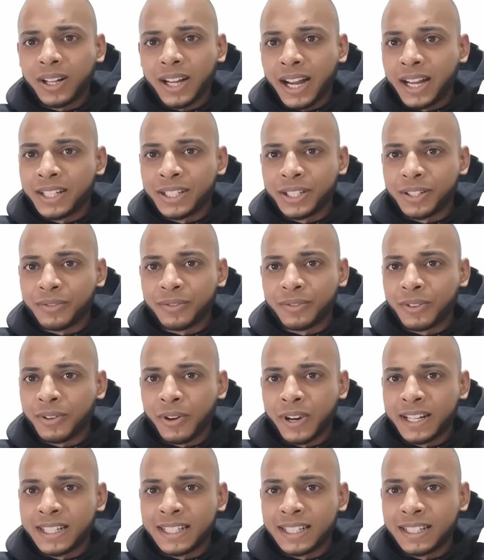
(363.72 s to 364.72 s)
kinds of
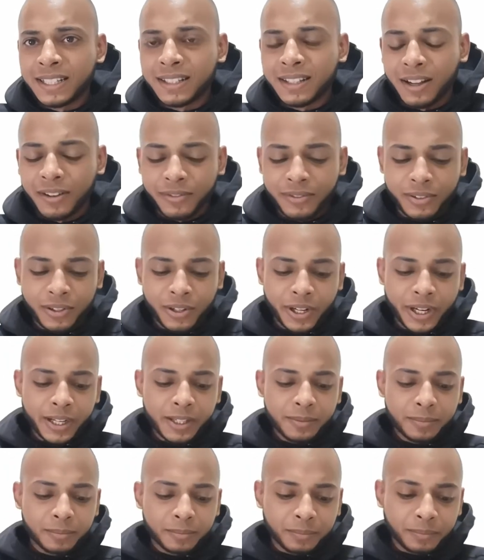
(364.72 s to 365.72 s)
crazy stuff, all
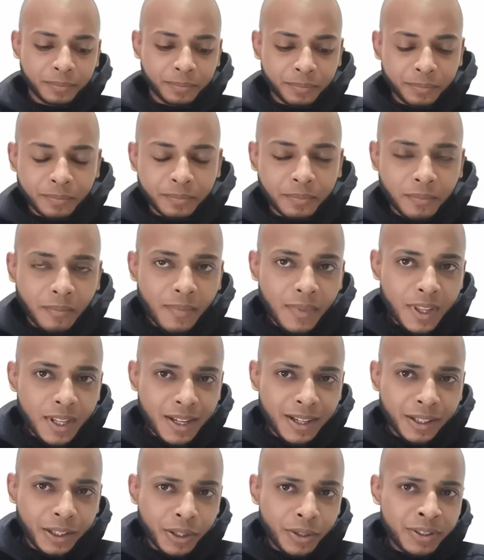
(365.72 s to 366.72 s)
right?
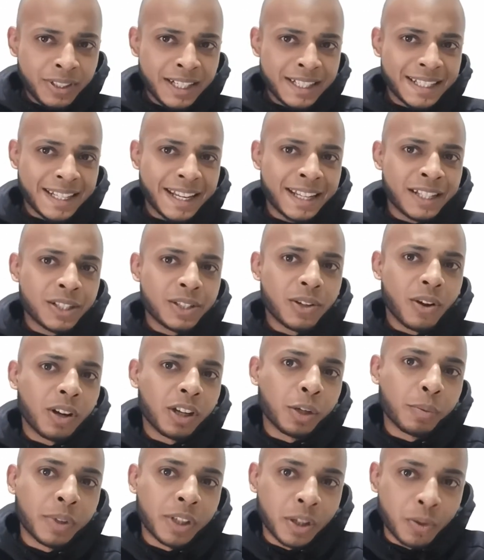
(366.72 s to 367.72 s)
Gluten is
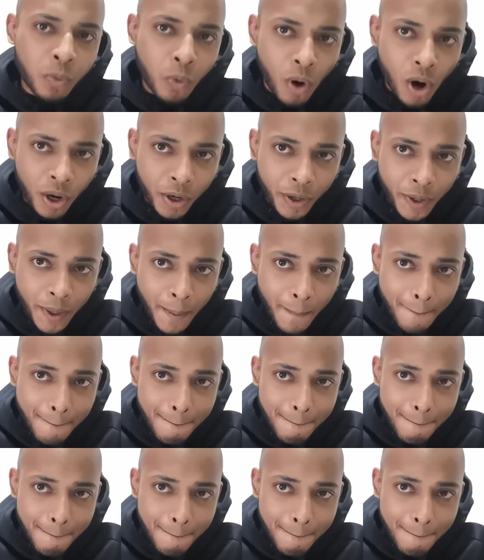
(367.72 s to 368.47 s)
insoluble in water.